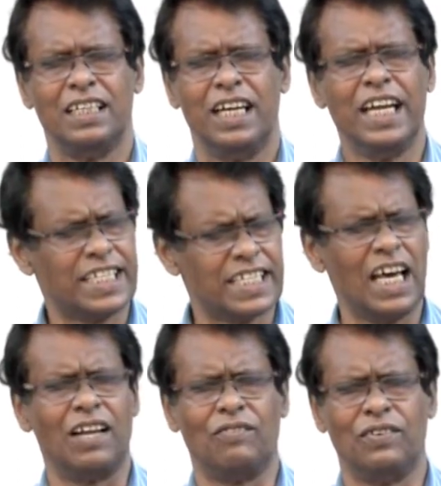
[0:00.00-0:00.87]

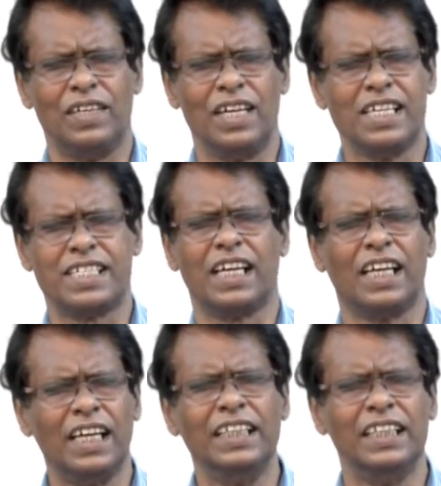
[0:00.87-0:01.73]
itself is a
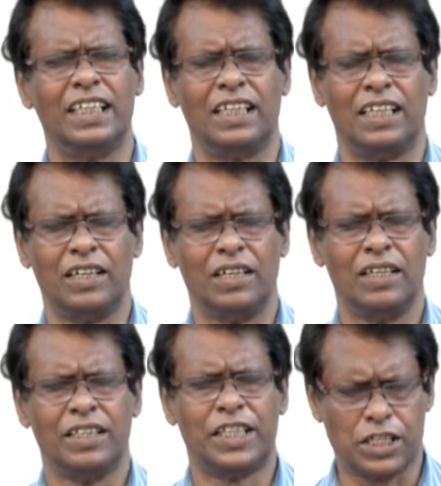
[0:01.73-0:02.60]
clear
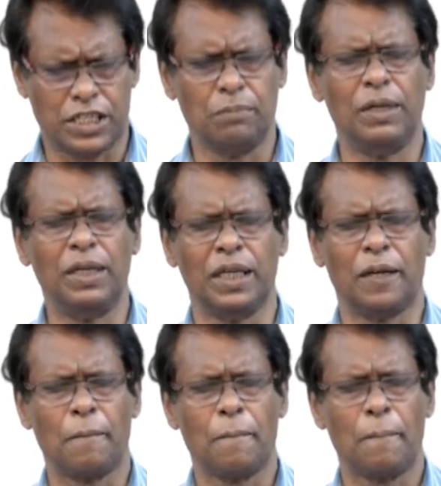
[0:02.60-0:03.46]
testimony
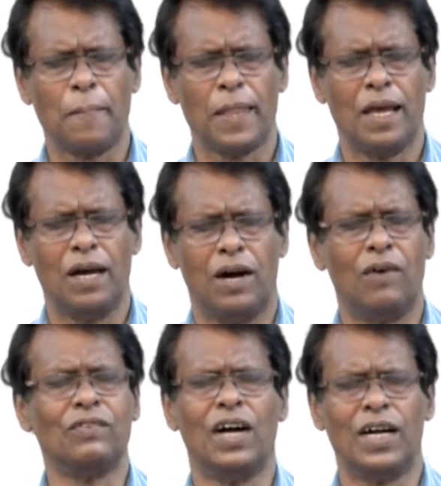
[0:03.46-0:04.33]

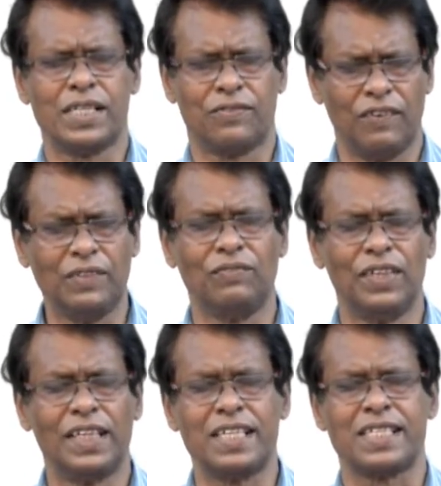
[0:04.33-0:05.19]
of God's
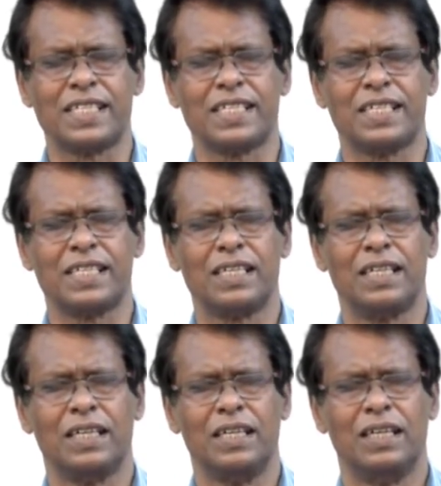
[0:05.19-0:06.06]
faithfulness.
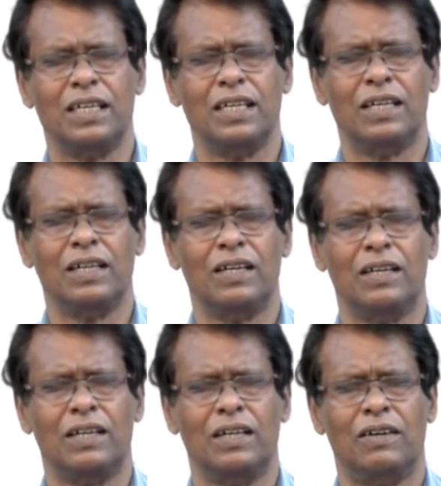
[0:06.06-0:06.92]

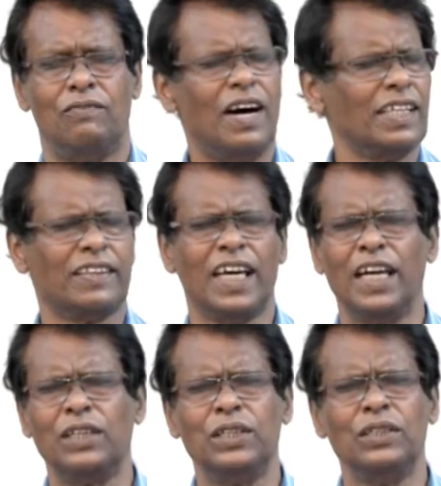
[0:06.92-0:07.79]
Father,
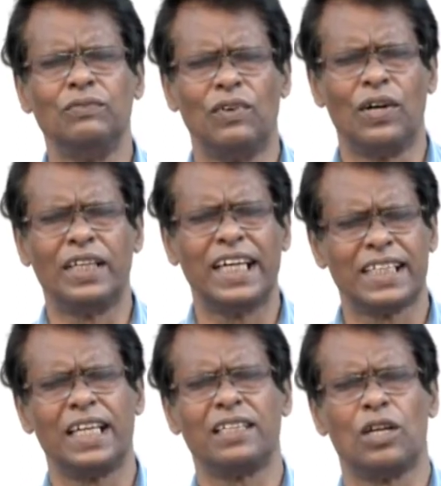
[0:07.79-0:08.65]
thank you for
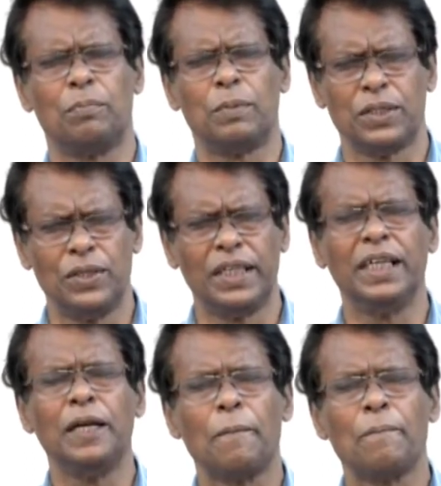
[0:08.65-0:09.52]
yet another opportunity